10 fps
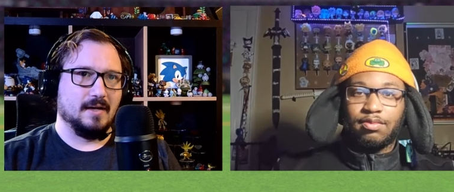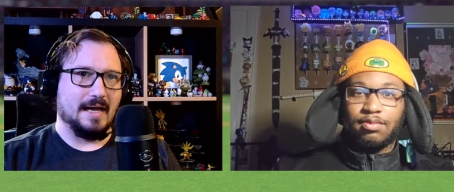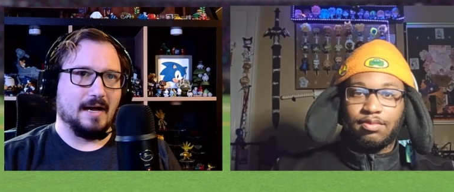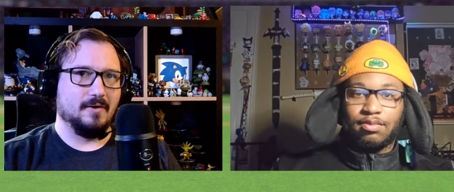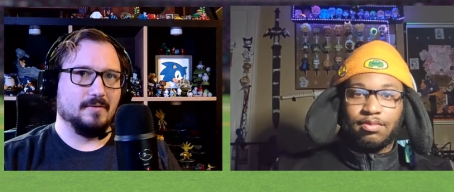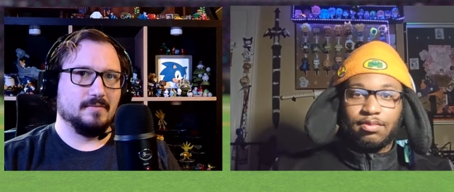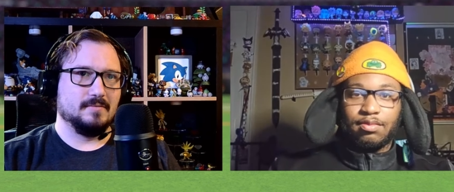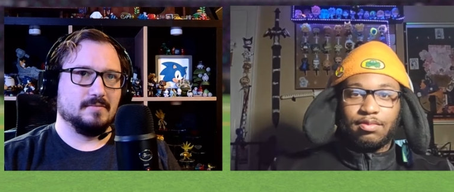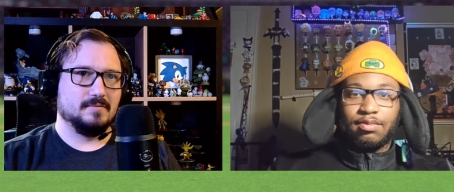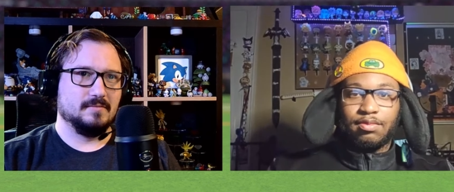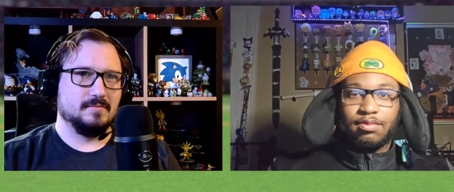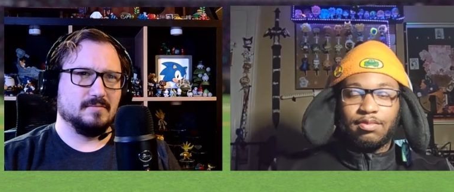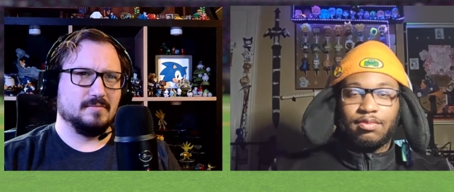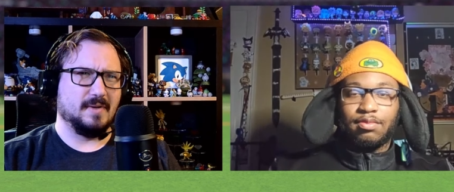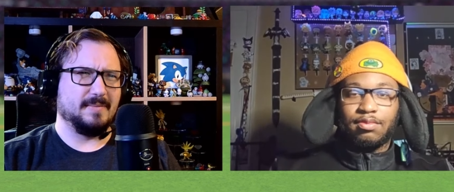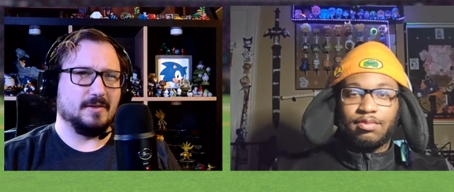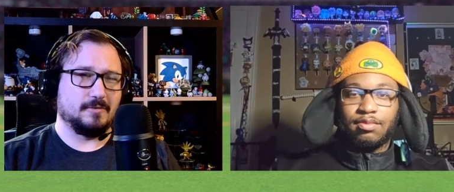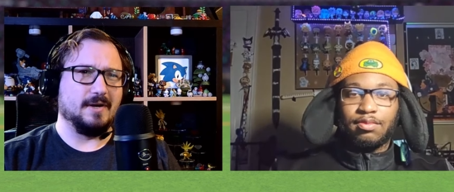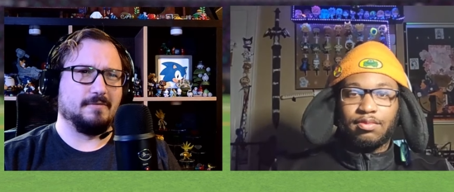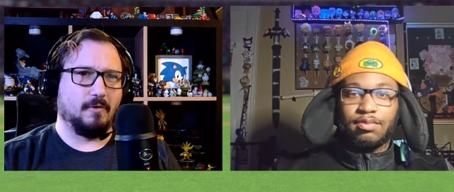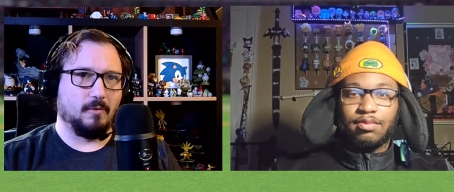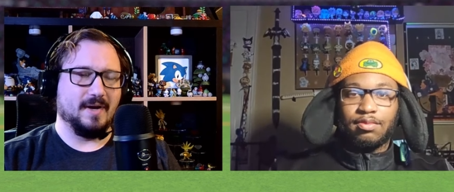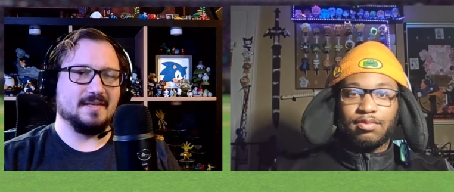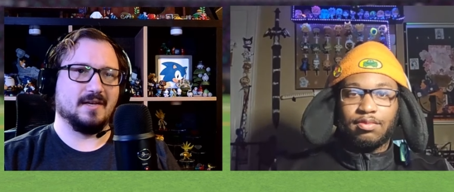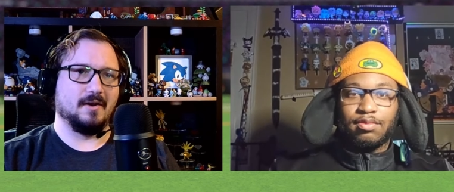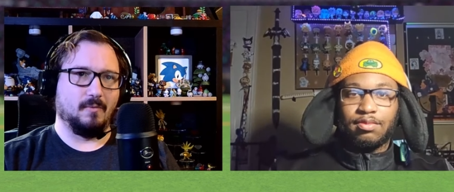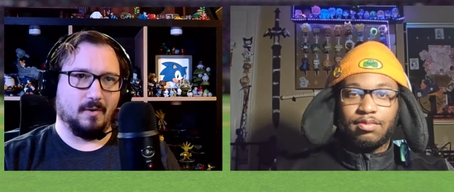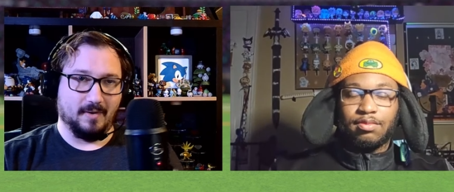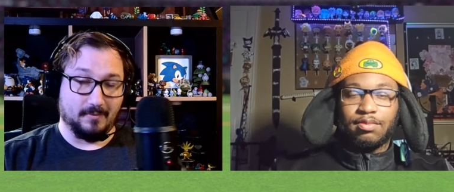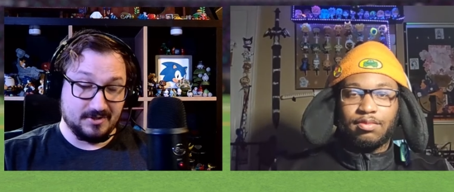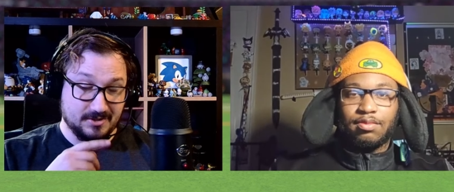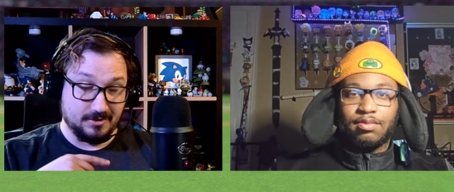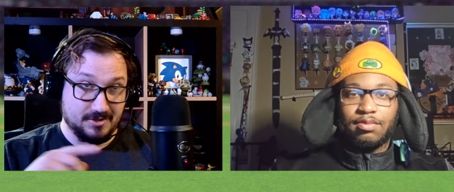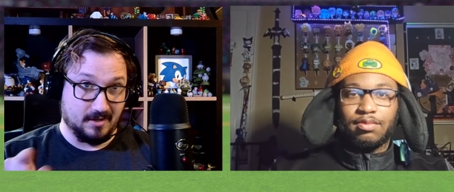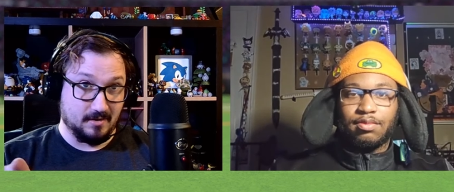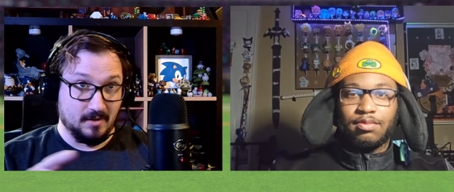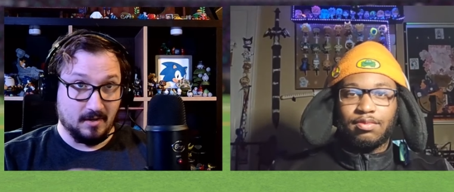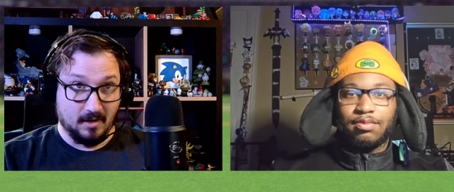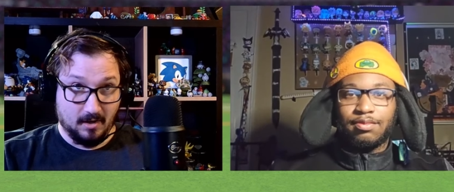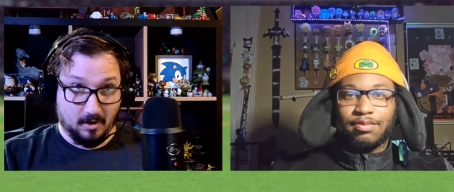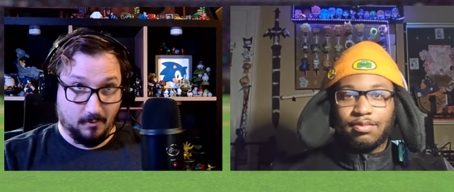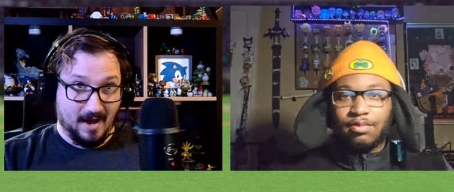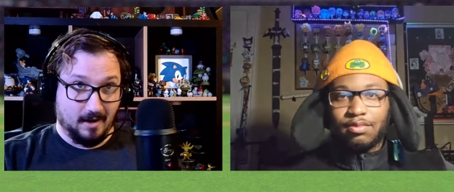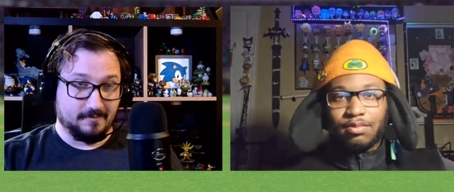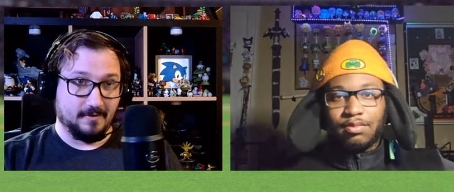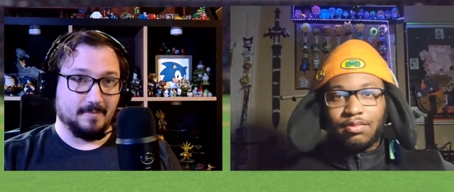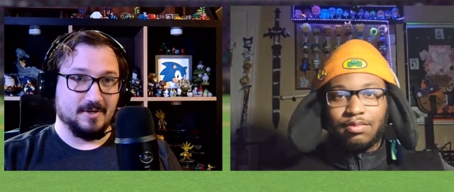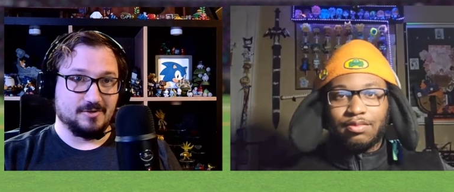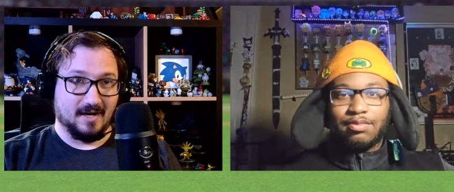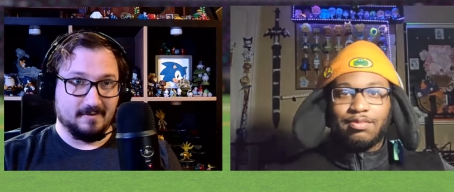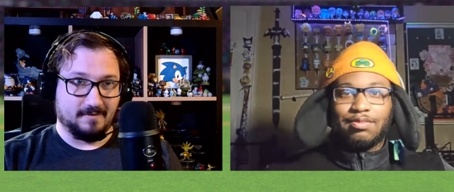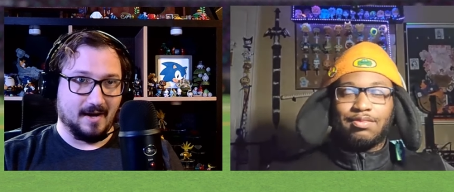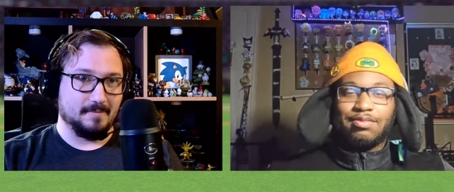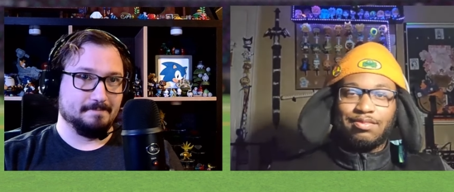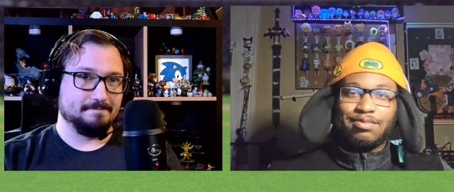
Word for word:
Speaker 1: out maybe three or four weeks ago where we were searching around for them and trying to find them.